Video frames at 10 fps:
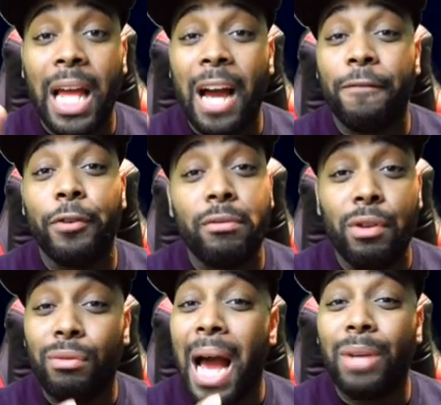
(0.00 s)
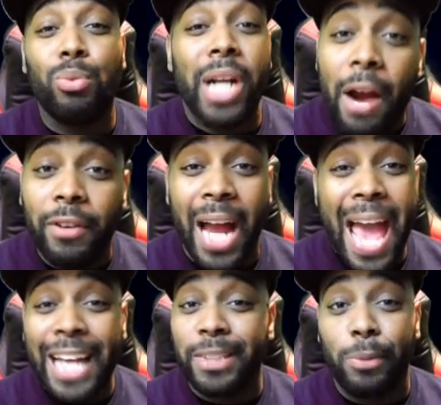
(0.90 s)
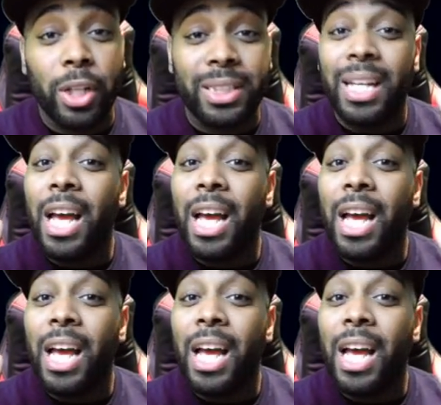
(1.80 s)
line, free throw line, whatever, hash marks.